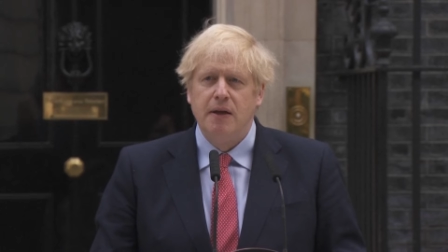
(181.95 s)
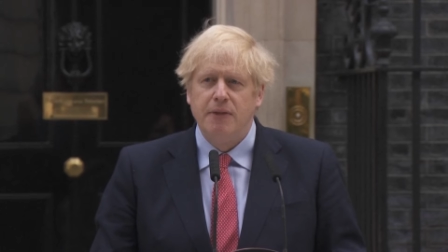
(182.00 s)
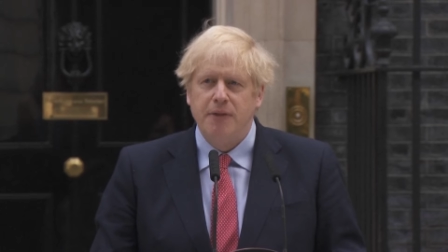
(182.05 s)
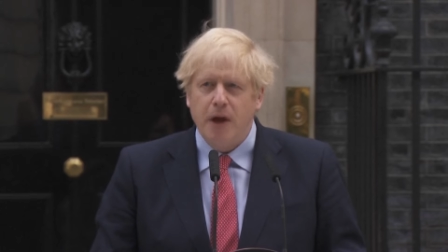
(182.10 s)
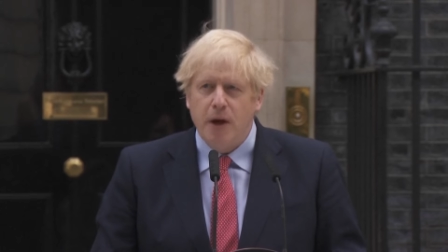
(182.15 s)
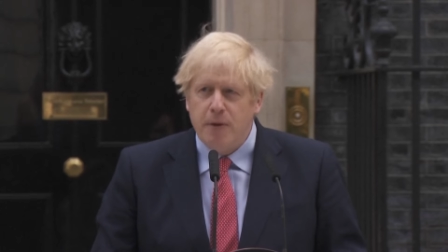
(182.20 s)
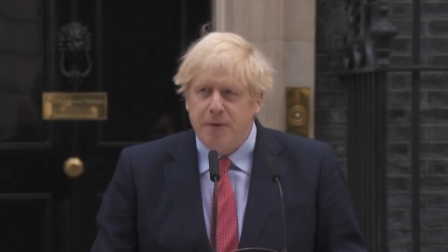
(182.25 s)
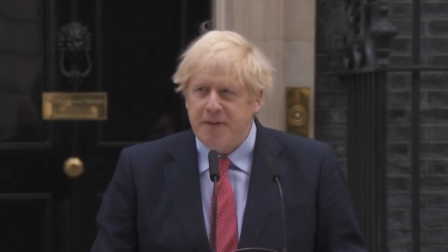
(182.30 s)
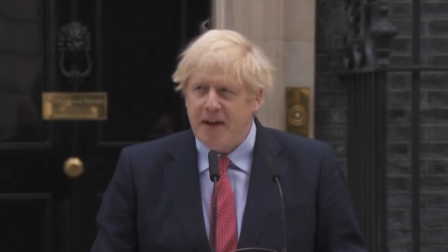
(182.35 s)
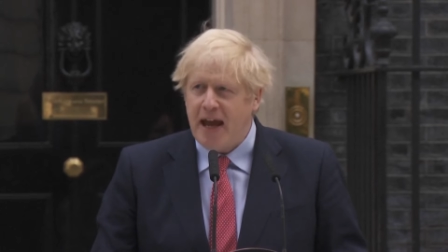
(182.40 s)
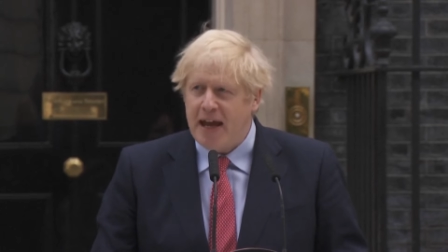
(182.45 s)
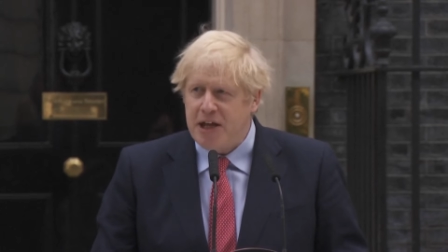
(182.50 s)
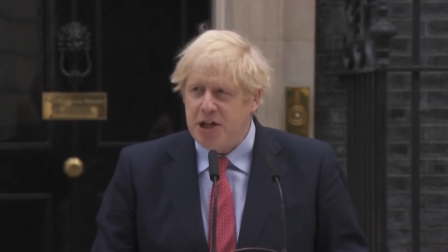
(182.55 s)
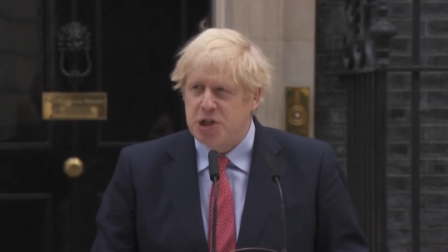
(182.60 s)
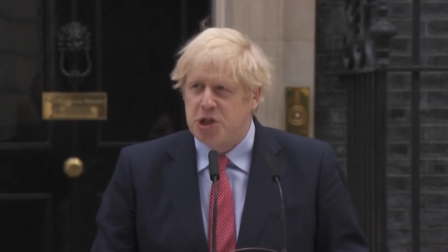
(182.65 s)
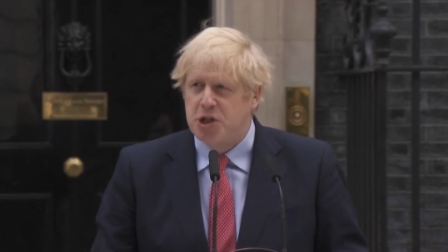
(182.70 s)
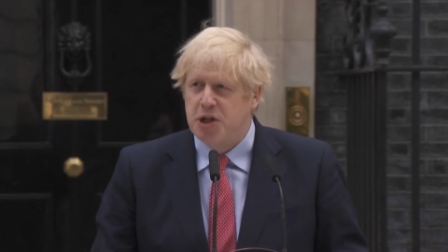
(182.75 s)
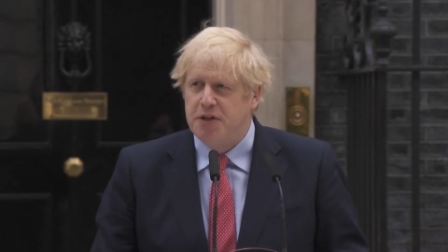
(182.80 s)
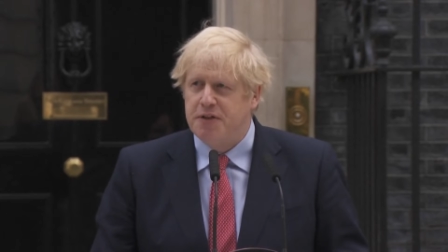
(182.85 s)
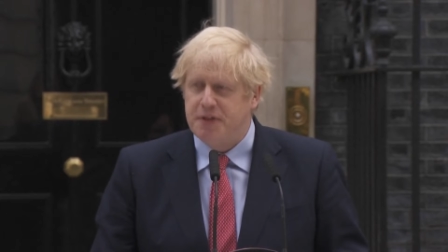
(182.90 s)
those
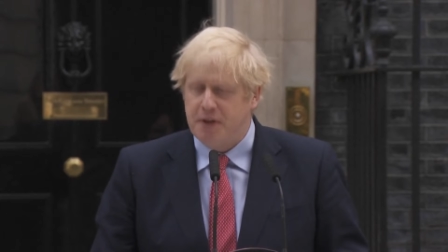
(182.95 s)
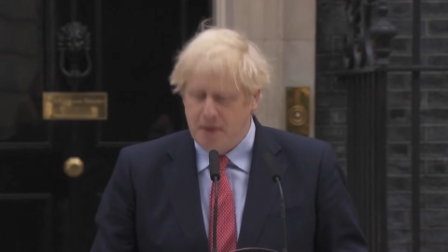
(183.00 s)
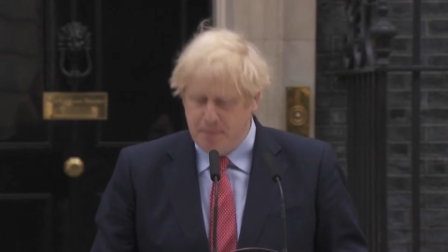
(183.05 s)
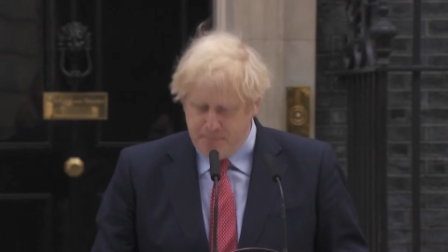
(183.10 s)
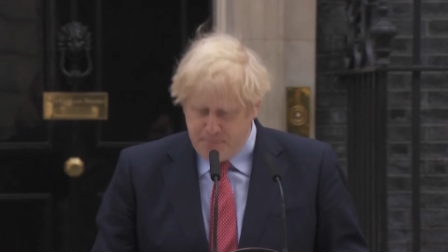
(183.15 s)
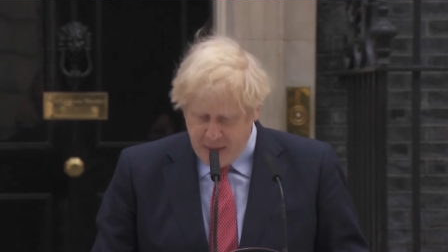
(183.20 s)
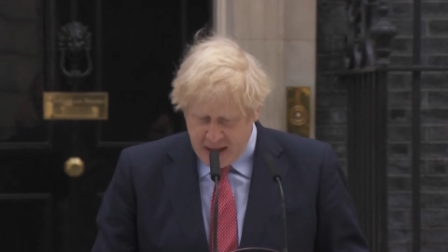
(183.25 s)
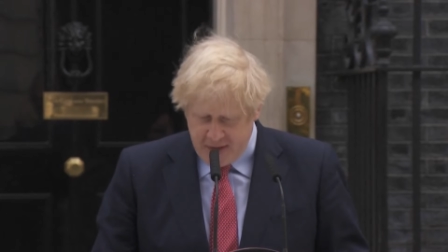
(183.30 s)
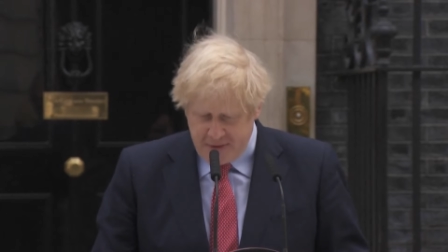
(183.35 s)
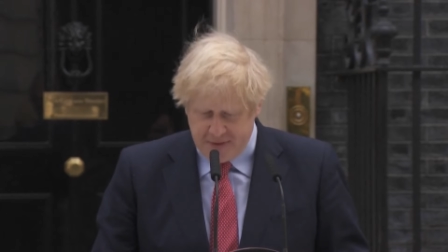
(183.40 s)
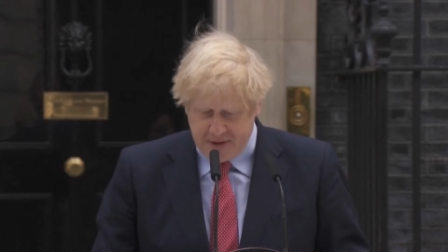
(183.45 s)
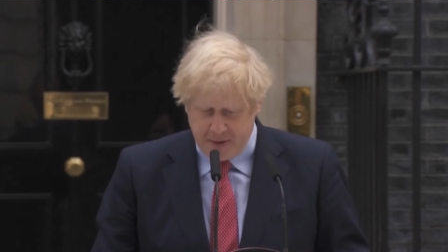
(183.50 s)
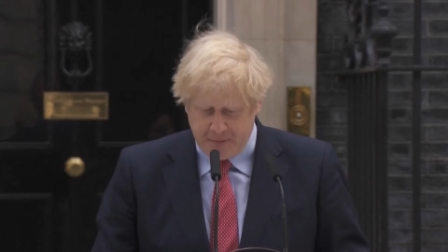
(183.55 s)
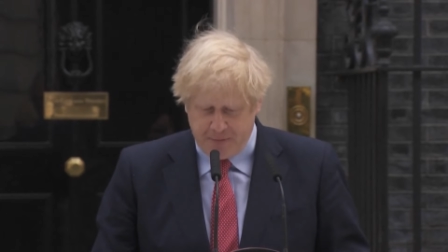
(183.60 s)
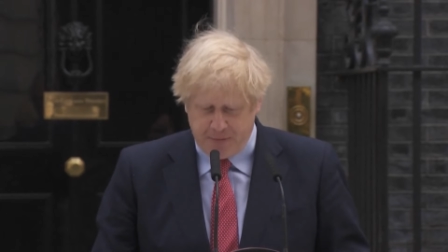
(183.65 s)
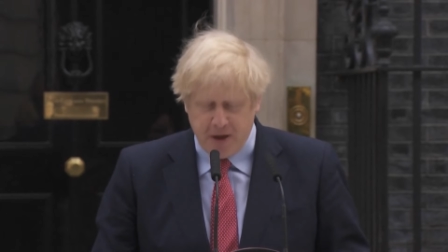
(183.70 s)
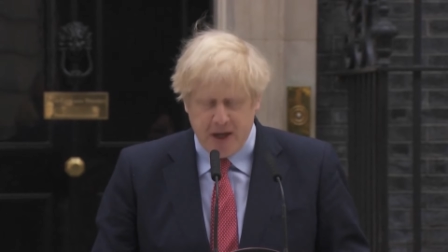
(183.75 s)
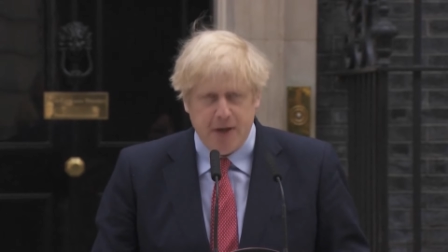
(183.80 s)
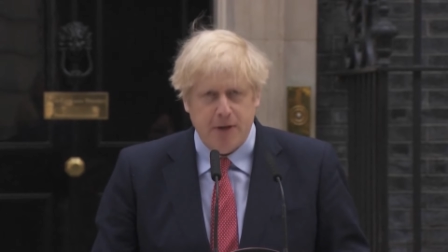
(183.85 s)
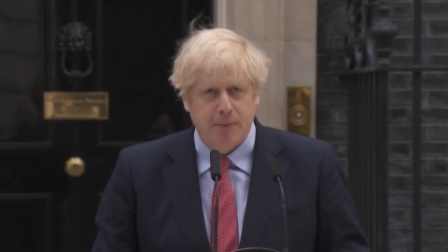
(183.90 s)
ancient and basic
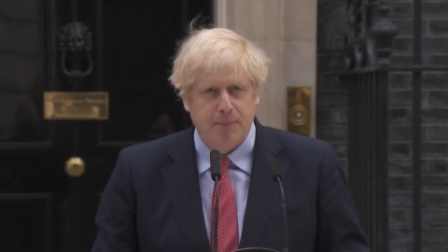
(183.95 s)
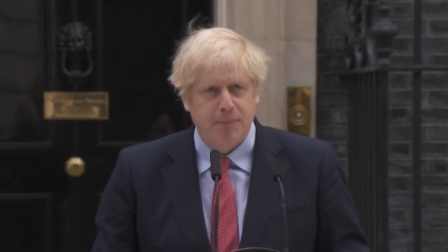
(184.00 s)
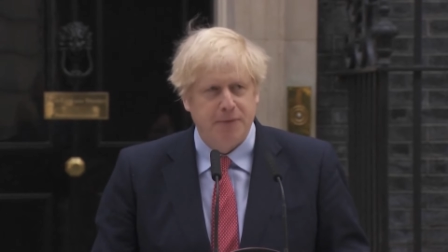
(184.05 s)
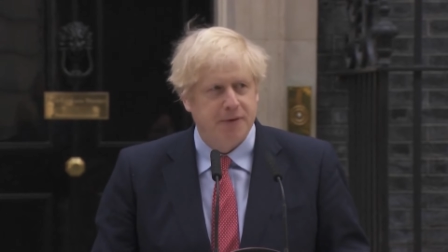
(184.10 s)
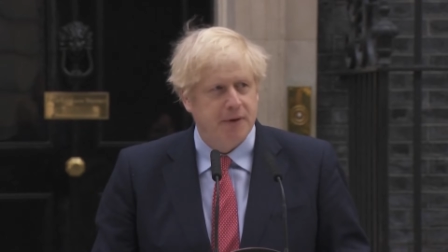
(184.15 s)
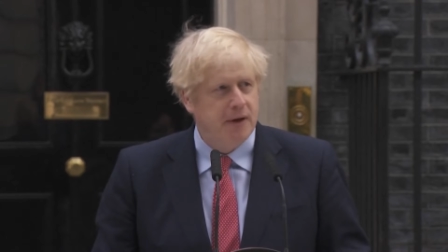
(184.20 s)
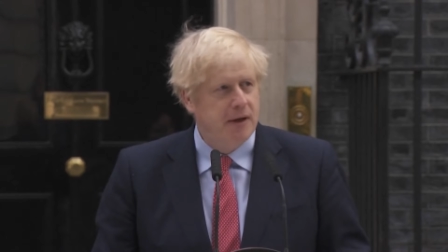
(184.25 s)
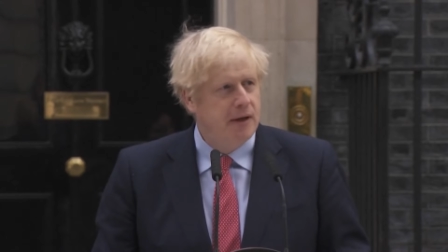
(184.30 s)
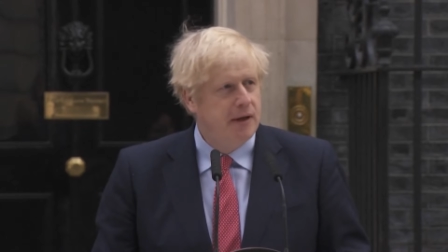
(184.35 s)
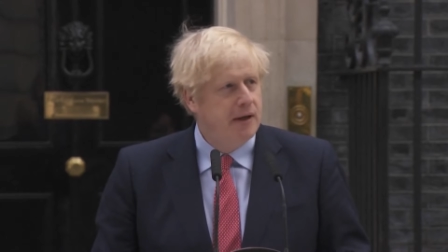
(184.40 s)
freedoms,